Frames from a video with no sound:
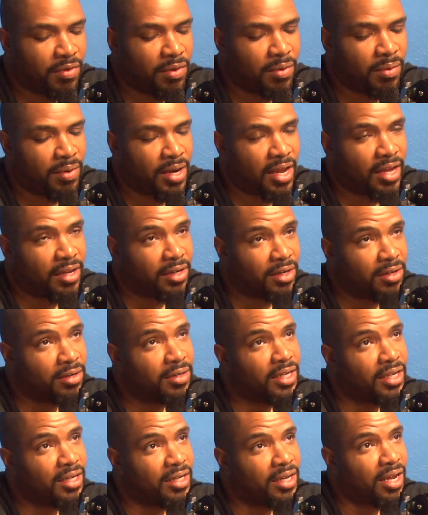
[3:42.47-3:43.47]
you
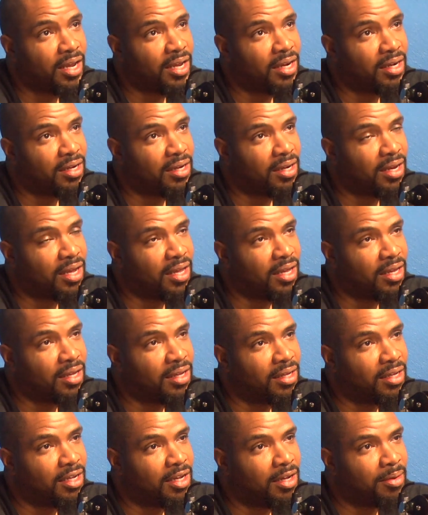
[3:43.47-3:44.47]
learning that,
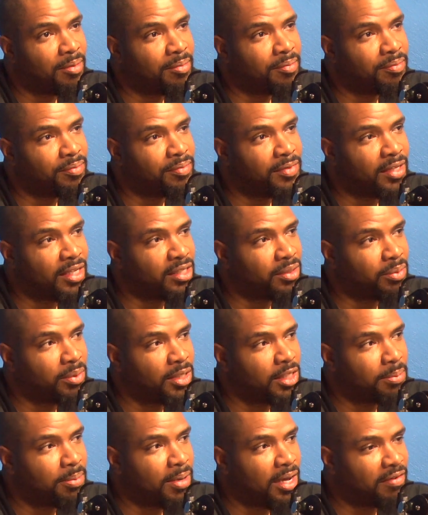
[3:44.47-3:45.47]
that
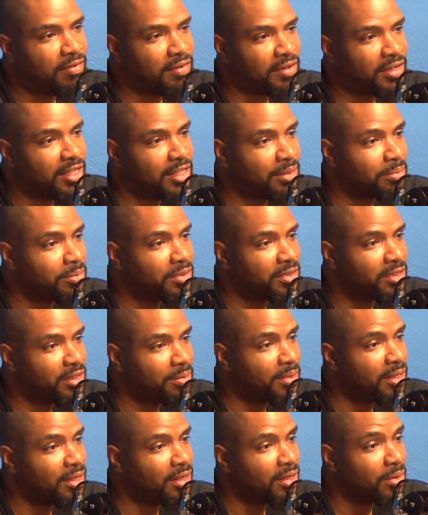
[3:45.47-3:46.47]
sweet spot for customers to
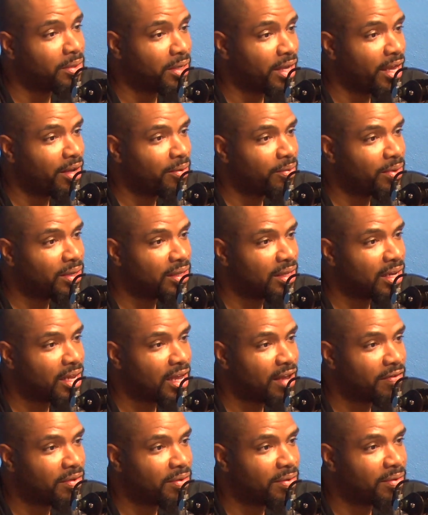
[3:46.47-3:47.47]
be okay with it?
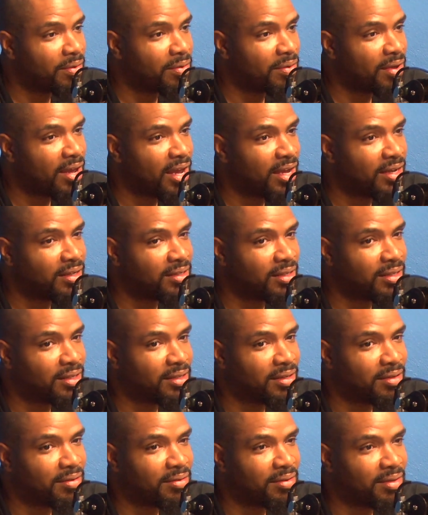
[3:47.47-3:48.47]
Have you had
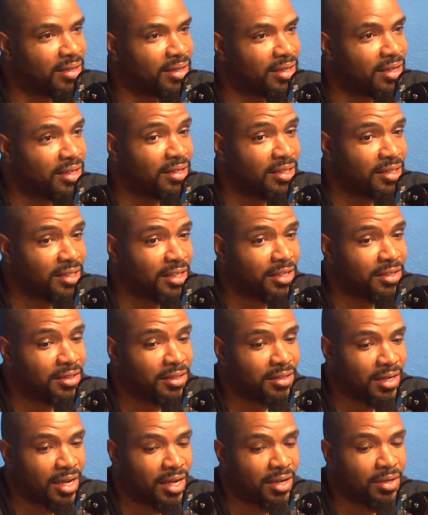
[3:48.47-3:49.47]
to
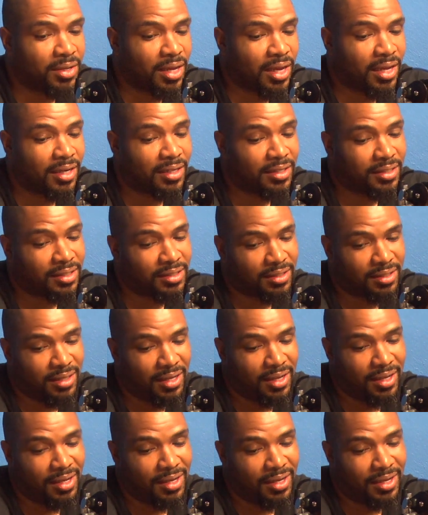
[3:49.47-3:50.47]
consider, okay, this
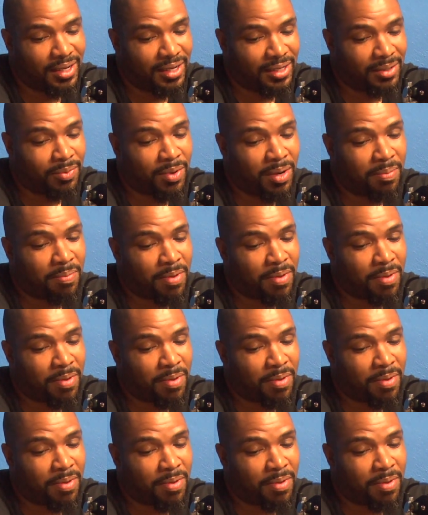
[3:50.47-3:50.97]
is what